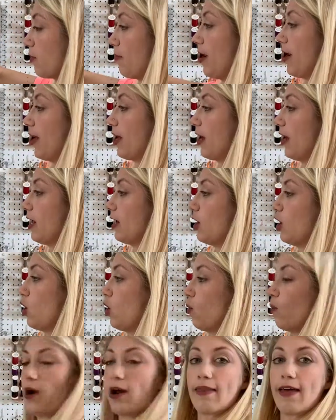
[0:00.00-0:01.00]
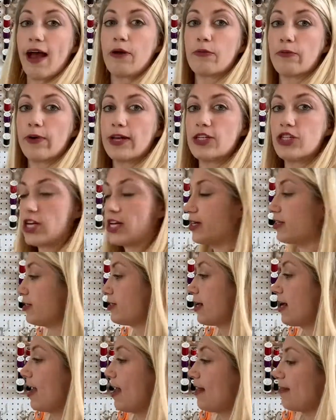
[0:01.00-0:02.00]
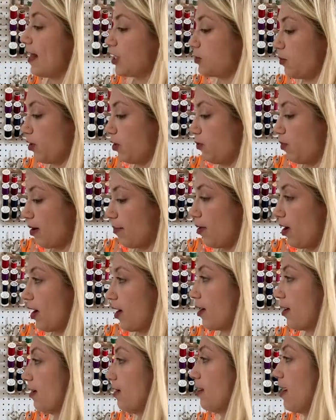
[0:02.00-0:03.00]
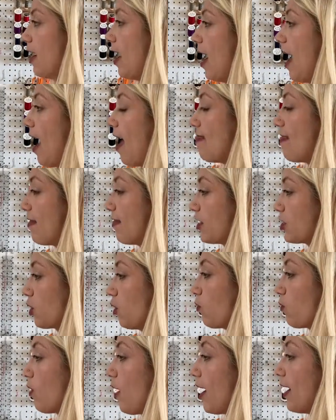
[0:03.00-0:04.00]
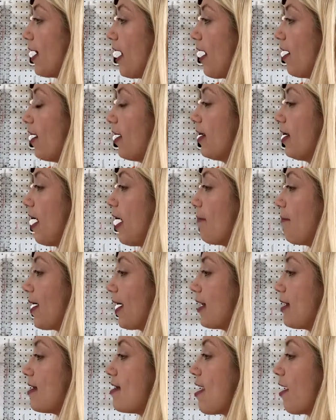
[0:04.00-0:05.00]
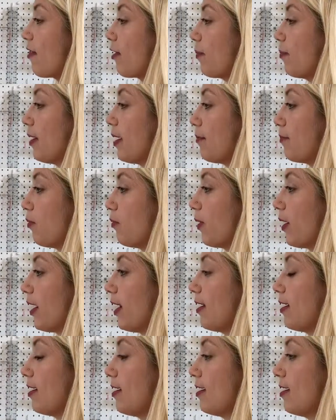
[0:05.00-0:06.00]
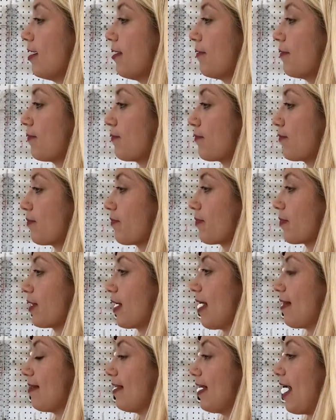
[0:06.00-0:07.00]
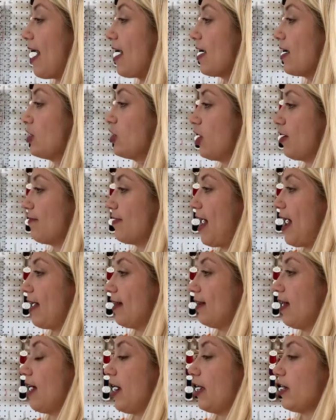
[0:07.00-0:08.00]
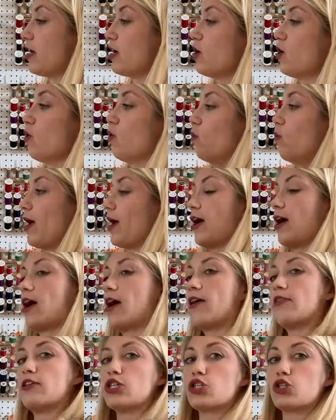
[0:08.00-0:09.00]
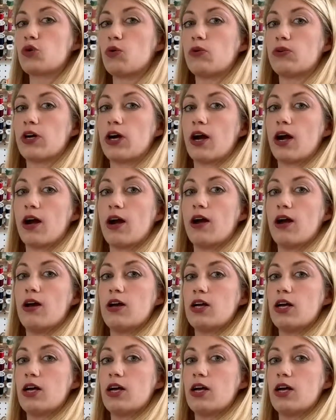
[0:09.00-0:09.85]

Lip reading: your mannequin where that ridge is. That's where you want to mark. And then let's go right ahead and make another pinpoint at the edge of that line where the shoulder,